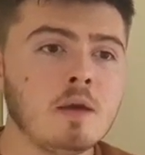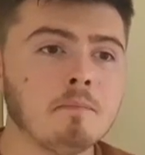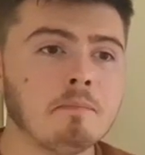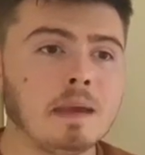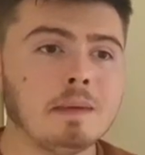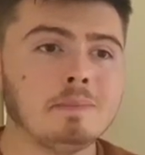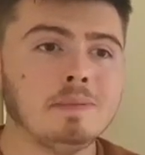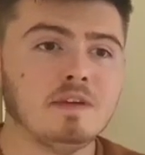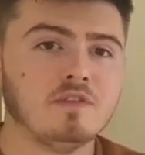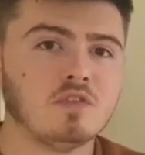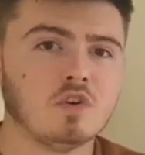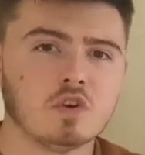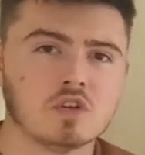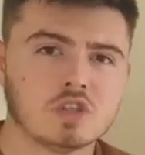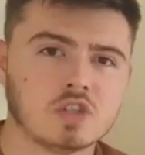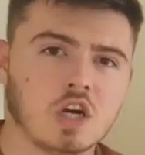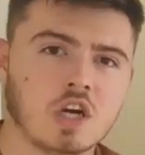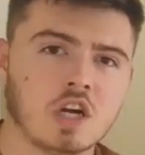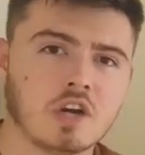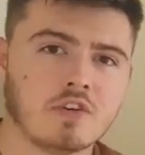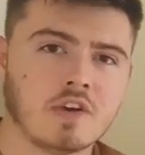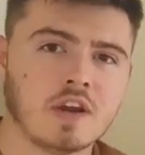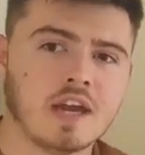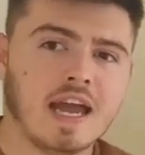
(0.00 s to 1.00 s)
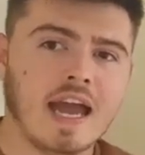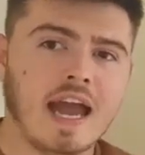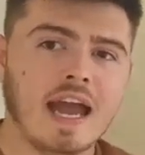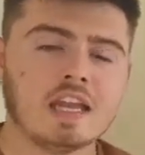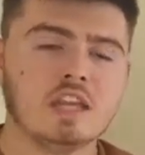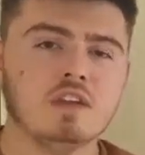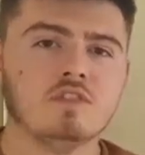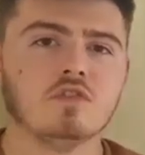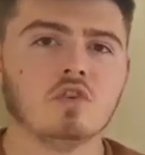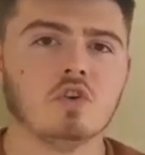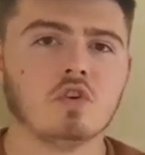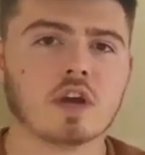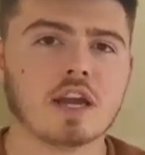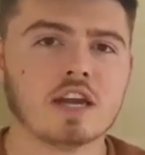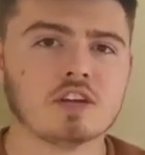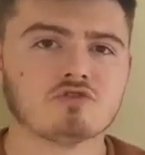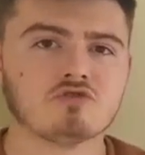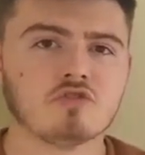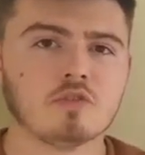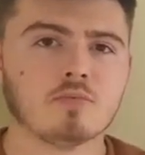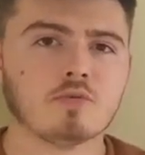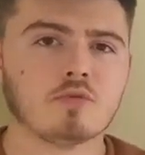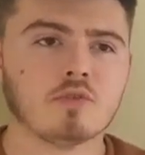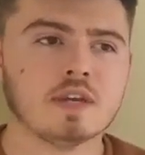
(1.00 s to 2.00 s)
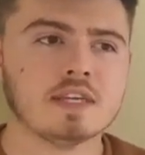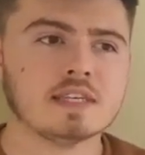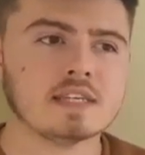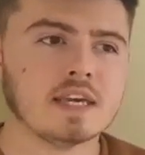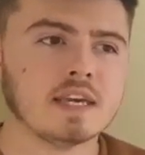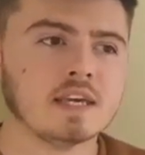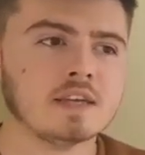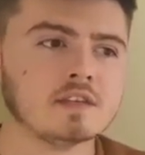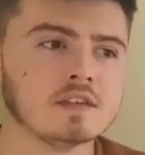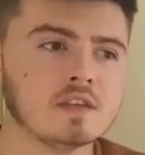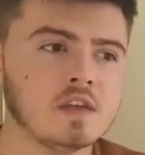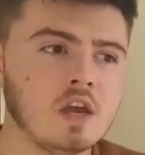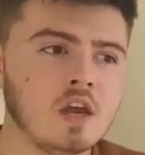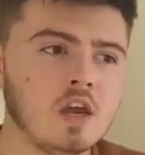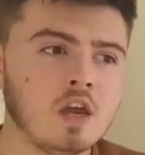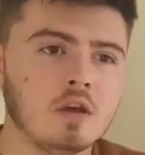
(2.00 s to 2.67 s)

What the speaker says: Maybe you've got diarrhea and you've got gastroparesis.